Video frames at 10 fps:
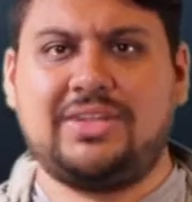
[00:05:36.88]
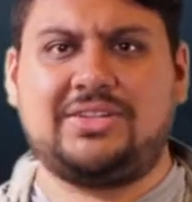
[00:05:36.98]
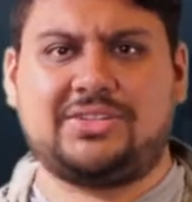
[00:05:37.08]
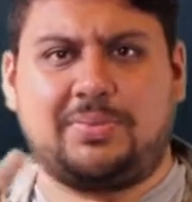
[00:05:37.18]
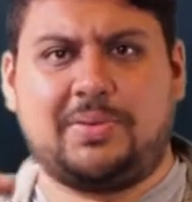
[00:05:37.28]

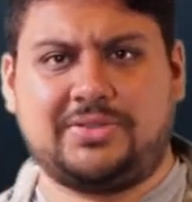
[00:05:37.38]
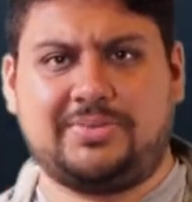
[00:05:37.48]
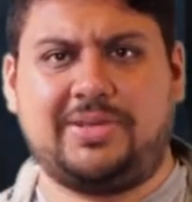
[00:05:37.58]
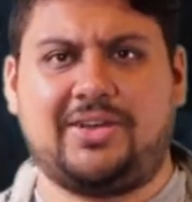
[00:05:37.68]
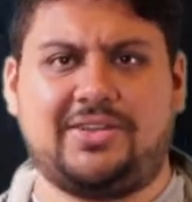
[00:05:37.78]
there's supposed
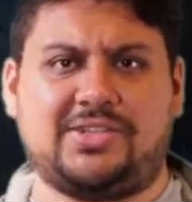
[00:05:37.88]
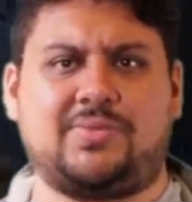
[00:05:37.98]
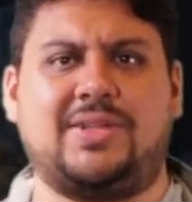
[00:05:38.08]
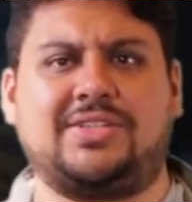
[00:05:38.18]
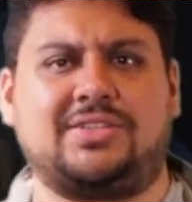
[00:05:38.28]
to be all
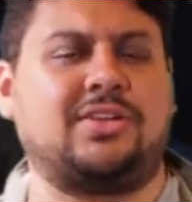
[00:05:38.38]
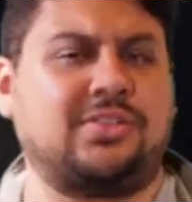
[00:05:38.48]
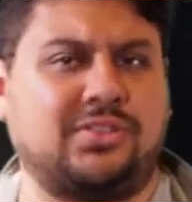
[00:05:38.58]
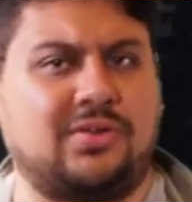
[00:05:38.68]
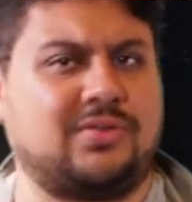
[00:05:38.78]
these racist
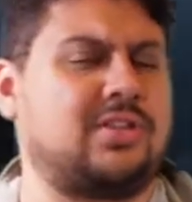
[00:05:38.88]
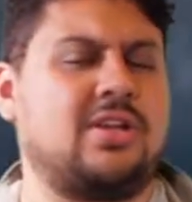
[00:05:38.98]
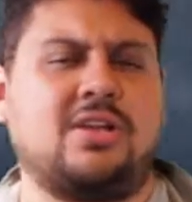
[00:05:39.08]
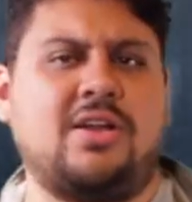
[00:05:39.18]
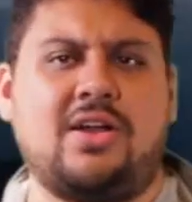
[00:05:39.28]
undertones,
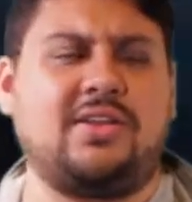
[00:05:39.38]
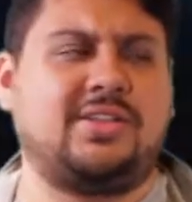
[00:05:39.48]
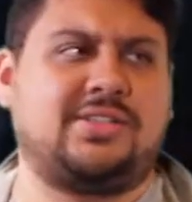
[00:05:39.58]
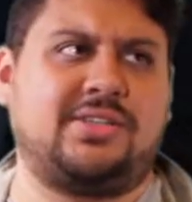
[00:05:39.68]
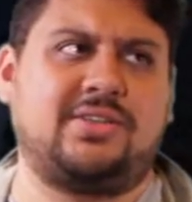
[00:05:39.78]
all
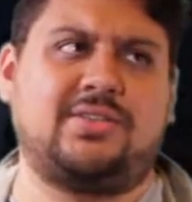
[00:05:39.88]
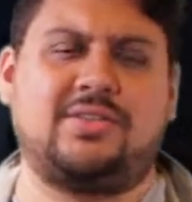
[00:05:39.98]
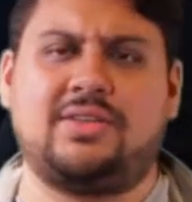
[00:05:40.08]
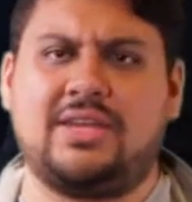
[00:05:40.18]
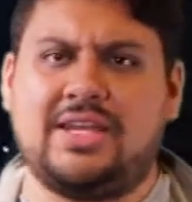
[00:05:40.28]
these,
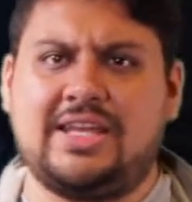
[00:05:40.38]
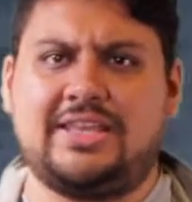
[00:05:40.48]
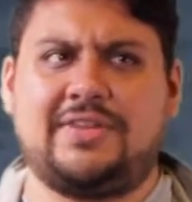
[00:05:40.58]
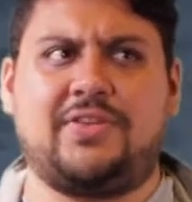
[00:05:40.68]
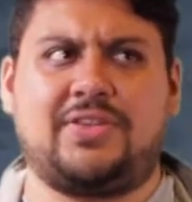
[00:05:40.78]

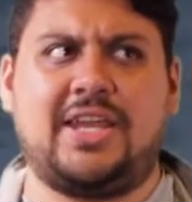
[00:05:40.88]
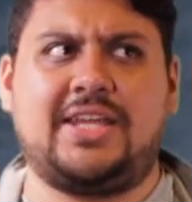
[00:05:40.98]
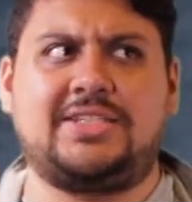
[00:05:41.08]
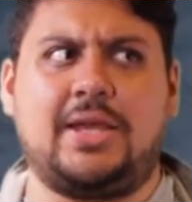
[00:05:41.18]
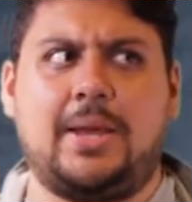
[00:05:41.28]
different
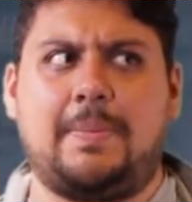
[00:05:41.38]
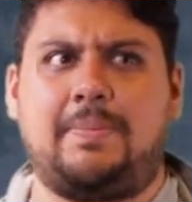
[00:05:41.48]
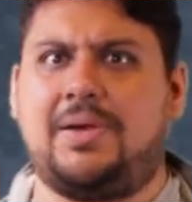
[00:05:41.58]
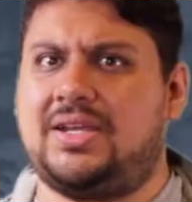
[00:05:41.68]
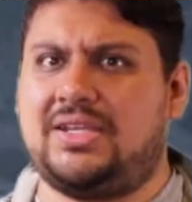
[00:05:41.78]
things,
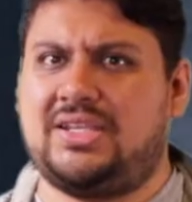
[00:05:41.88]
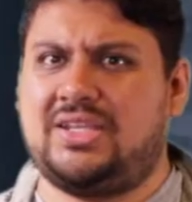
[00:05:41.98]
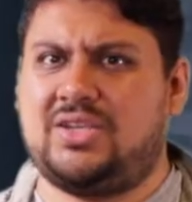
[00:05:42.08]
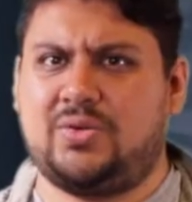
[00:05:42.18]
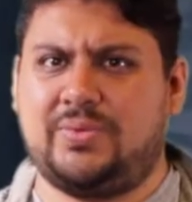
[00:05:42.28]
but
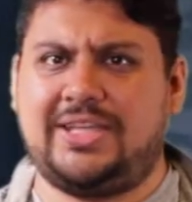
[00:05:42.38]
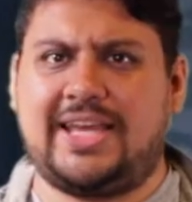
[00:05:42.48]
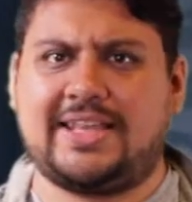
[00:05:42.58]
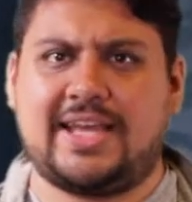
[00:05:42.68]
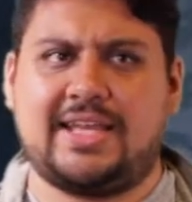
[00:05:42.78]
you don't really
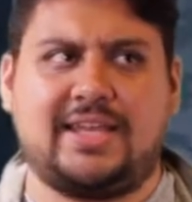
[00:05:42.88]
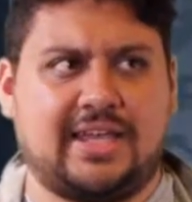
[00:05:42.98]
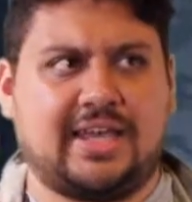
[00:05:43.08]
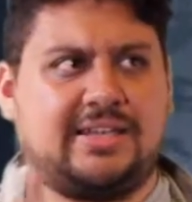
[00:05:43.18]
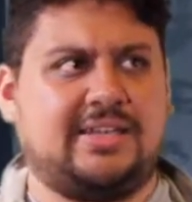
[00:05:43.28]
get that.
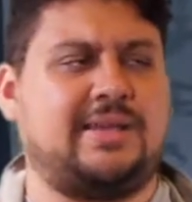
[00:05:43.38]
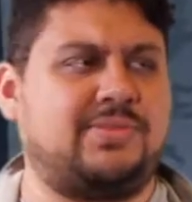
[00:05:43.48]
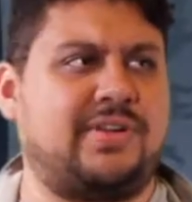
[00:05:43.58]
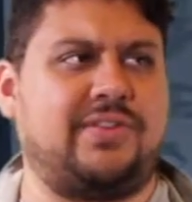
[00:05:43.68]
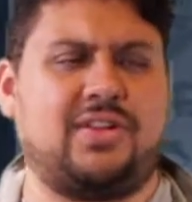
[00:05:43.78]
Like, I'm
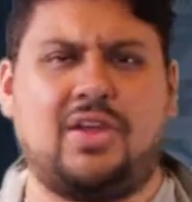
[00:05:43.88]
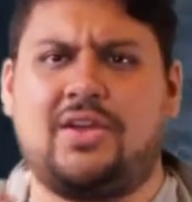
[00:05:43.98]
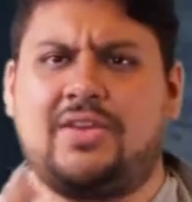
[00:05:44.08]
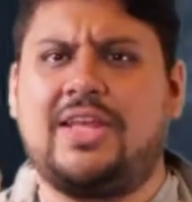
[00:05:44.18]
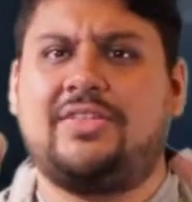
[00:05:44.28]
driving
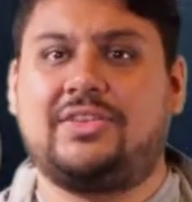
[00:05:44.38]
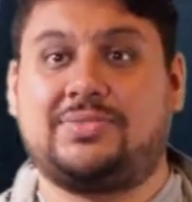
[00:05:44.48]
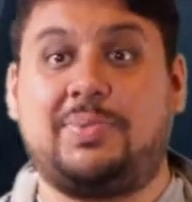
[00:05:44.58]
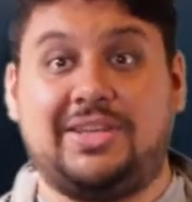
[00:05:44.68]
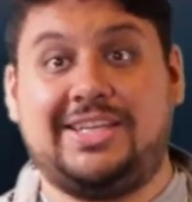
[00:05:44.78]
along,
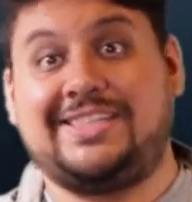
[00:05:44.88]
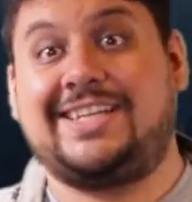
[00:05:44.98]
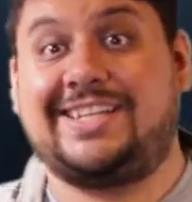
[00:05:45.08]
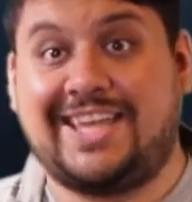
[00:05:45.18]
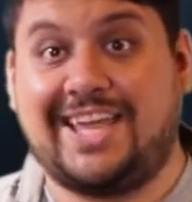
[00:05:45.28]
there's police
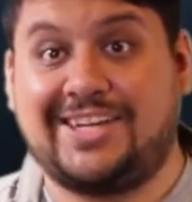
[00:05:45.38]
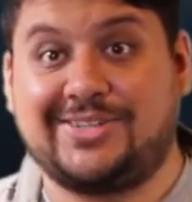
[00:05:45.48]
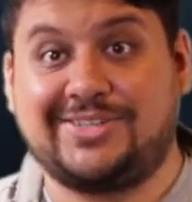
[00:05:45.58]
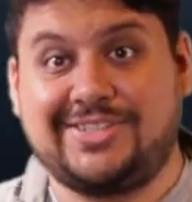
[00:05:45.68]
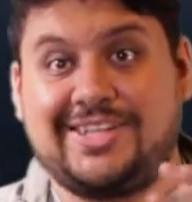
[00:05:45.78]

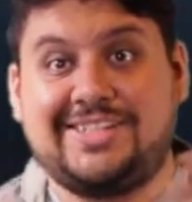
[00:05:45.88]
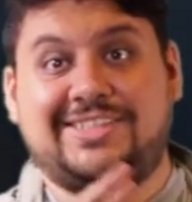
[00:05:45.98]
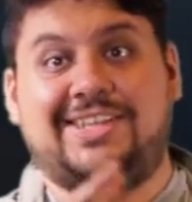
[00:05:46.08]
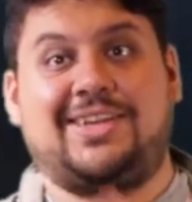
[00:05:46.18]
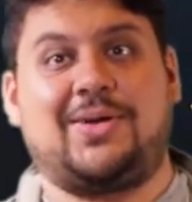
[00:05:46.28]
indicators
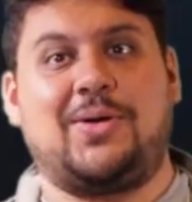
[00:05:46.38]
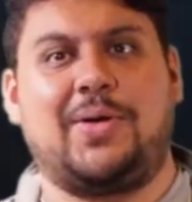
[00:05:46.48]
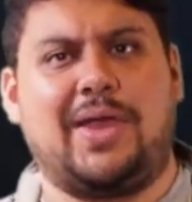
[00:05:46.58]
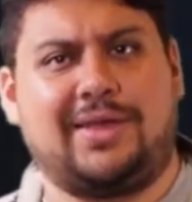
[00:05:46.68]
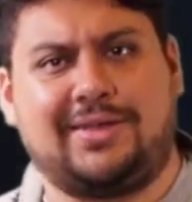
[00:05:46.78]
saying like,
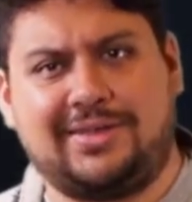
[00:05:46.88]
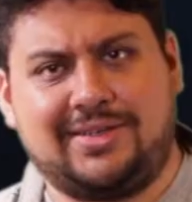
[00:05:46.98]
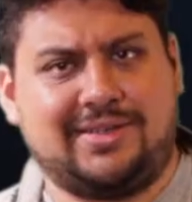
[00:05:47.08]
oh, hey,